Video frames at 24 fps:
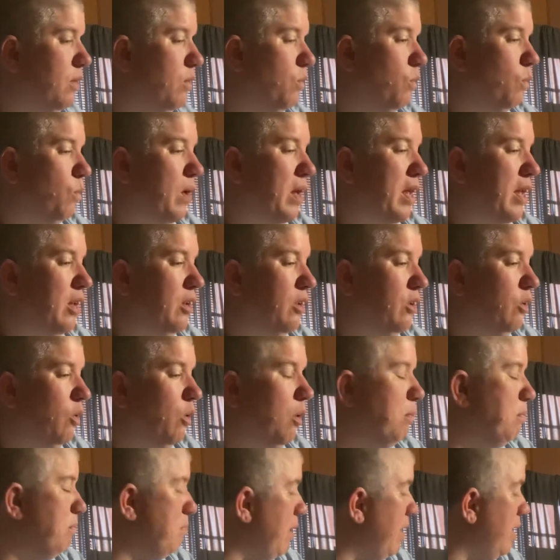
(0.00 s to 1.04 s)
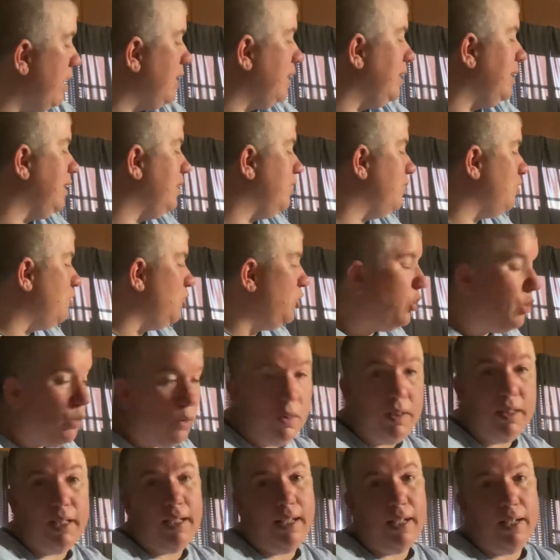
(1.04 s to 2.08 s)
when your body is
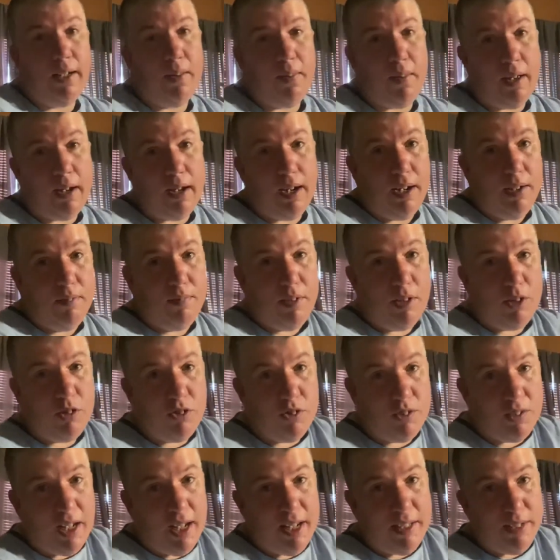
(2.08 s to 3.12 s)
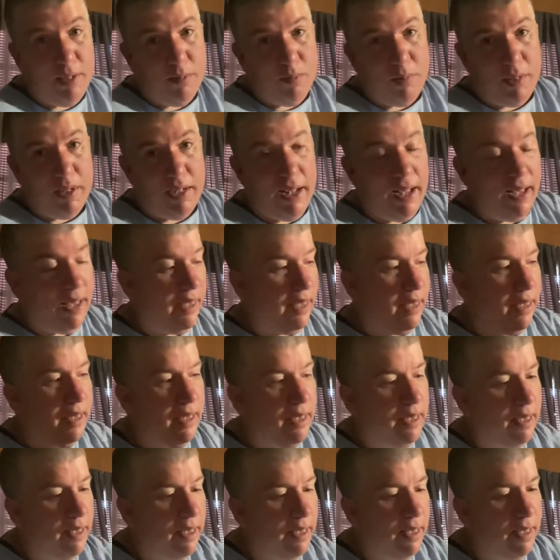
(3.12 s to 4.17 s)
used to getting that kind of exercise every day,
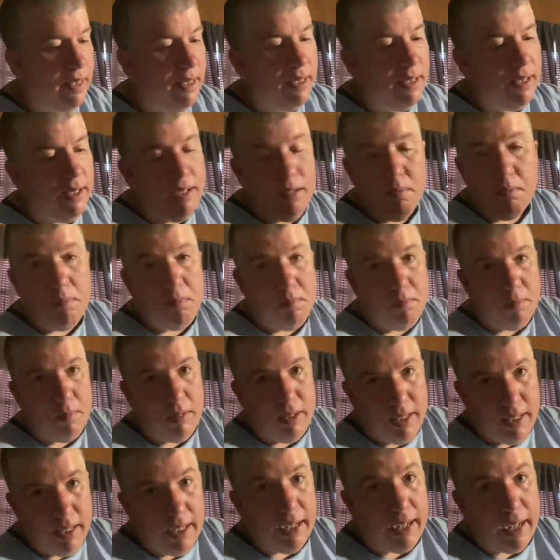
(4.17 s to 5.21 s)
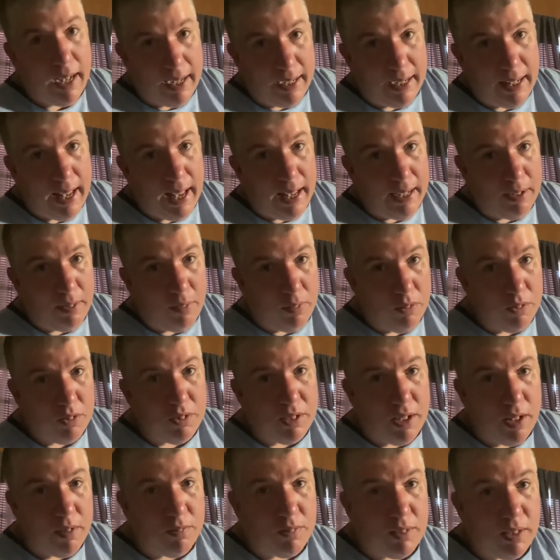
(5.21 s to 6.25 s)
you got to add other
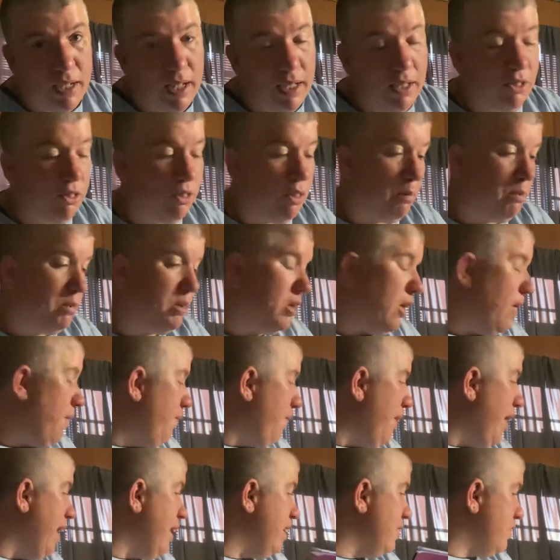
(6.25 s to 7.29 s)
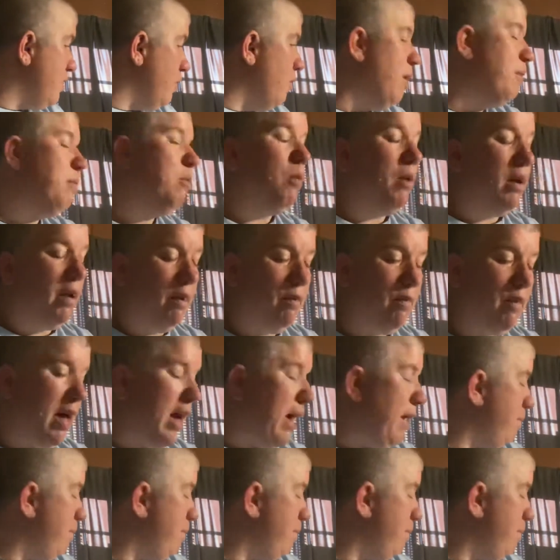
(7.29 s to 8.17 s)
stuff to kind of jumpstart that. So I'm aware of that.